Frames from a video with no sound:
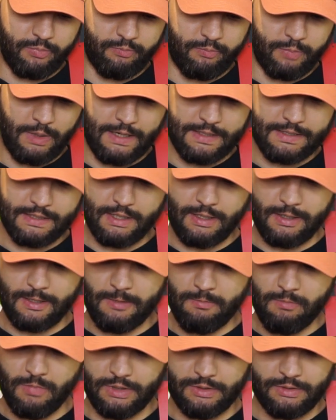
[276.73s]

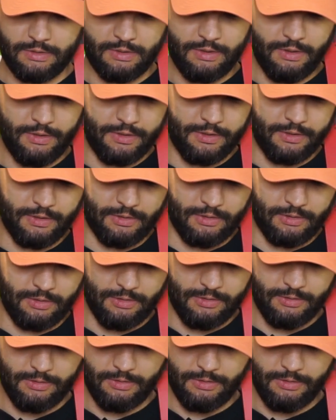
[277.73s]
plasticky material.